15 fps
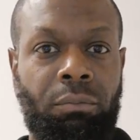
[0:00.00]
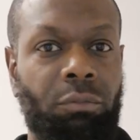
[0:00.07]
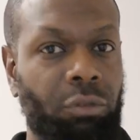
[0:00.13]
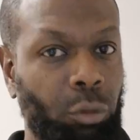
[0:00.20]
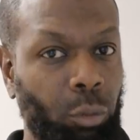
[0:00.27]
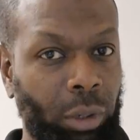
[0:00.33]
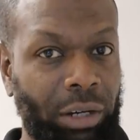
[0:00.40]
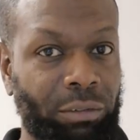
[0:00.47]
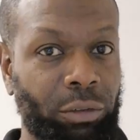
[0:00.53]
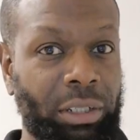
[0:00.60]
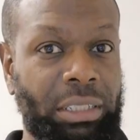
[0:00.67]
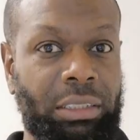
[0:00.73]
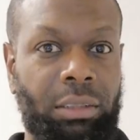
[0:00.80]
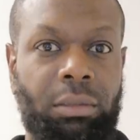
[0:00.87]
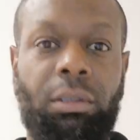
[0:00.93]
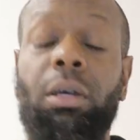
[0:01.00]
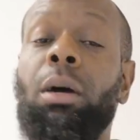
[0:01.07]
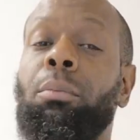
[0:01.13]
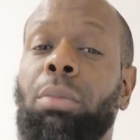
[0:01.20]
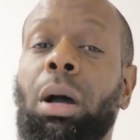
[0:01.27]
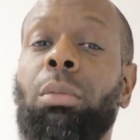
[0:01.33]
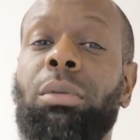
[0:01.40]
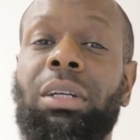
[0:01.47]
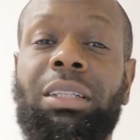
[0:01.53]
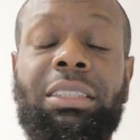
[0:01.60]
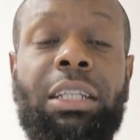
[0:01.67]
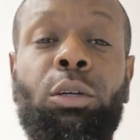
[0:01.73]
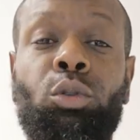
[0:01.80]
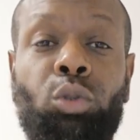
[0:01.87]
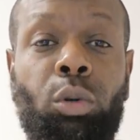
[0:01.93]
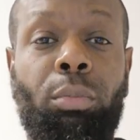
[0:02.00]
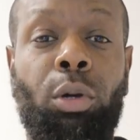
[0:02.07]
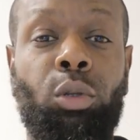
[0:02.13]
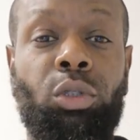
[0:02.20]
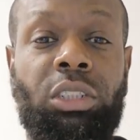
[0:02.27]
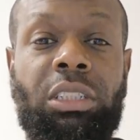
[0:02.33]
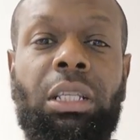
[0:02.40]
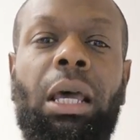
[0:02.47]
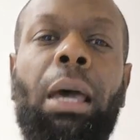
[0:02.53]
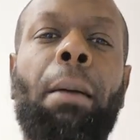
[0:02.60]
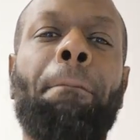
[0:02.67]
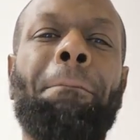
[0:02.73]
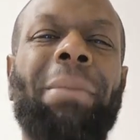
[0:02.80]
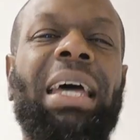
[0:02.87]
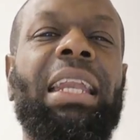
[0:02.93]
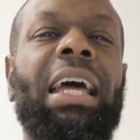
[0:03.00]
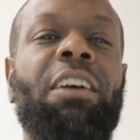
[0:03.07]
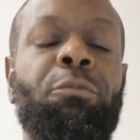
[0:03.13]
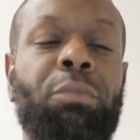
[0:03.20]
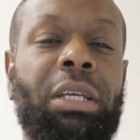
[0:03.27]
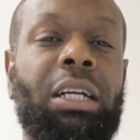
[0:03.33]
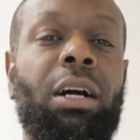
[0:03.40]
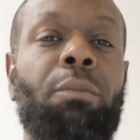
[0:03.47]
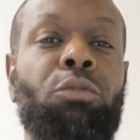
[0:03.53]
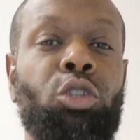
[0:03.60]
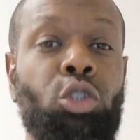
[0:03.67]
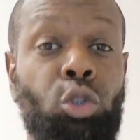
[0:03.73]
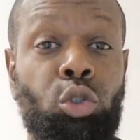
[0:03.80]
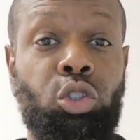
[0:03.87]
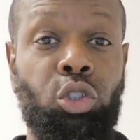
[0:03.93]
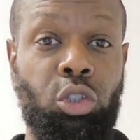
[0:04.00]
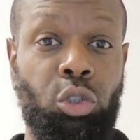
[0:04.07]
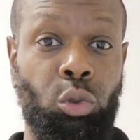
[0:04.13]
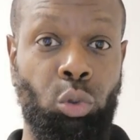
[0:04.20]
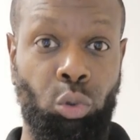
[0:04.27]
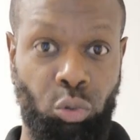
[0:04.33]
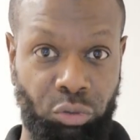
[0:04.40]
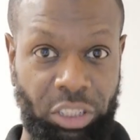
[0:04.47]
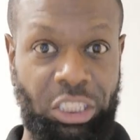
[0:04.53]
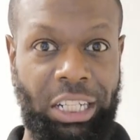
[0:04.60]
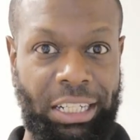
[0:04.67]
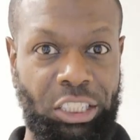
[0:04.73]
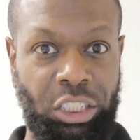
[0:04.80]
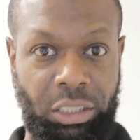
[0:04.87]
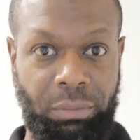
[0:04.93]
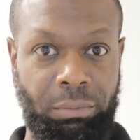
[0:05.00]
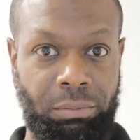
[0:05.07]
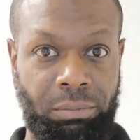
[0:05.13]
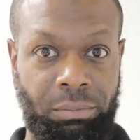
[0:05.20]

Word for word: for whatever reason. Probably because they don't do approaches. Men have become used to rejection